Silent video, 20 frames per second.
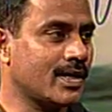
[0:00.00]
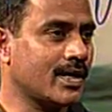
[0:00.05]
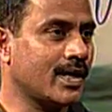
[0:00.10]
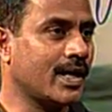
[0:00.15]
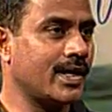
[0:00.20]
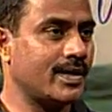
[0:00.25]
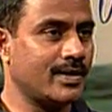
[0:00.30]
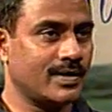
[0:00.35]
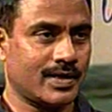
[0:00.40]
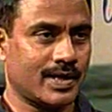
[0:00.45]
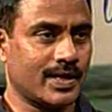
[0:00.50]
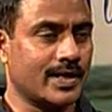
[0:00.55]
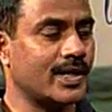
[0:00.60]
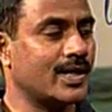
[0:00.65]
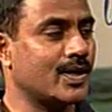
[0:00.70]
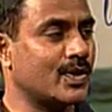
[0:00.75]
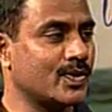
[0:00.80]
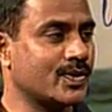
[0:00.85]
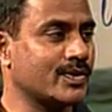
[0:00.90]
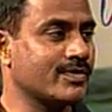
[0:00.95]
and carried
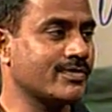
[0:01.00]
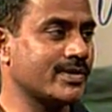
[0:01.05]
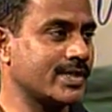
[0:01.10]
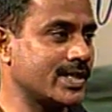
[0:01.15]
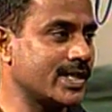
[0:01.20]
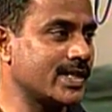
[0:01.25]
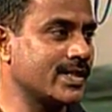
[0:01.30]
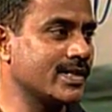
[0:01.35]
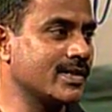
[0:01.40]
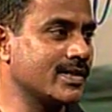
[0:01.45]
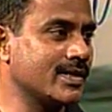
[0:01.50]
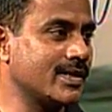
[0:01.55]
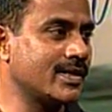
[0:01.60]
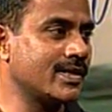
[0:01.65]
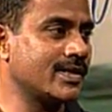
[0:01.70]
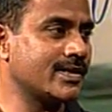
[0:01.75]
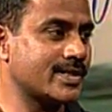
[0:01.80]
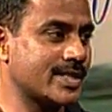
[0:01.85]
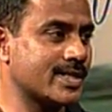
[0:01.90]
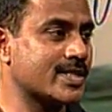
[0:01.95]
out a very
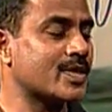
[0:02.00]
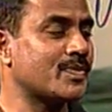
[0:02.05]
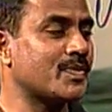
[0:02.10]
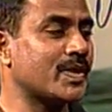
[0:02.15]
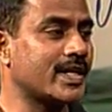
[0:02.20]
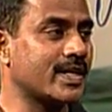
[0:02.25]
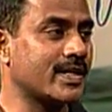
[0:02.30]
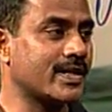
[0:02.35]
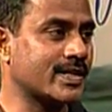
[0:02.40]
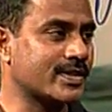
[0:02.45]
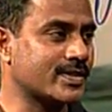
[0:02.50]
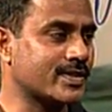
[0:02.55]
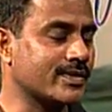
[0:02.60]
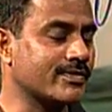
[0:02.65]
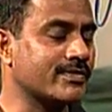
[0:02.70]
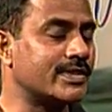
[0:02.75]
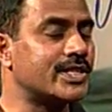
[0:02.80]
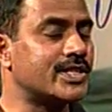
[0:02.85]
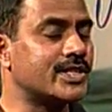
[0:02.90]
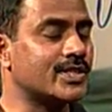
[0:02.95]
systematic
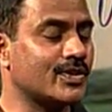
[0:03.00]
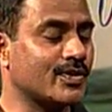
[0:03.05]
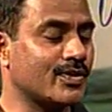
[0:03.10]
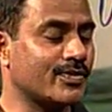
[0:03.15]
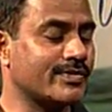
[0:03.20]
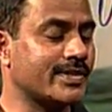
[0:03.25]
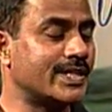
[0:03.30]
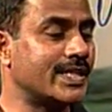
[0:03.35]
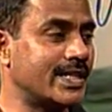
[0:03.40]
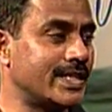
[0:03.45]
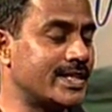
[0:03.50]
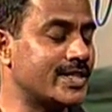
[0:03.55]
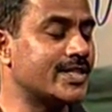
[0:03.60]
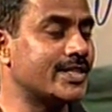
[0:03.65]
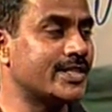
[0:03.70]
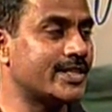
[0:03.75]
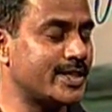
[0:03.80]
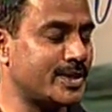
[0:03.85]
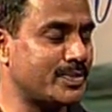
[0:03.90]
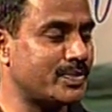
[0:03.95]
excavation of an
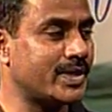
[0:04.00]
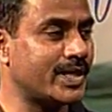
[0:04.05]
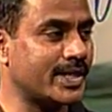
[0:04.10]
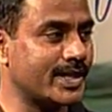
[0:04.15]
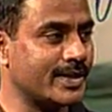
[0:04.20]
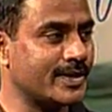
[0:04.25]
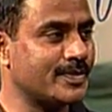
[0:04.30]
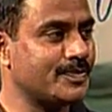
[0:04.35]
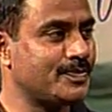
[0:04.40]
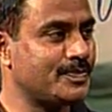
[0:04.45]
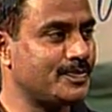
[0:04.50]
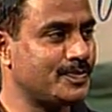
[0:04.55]
ancient shipwreck.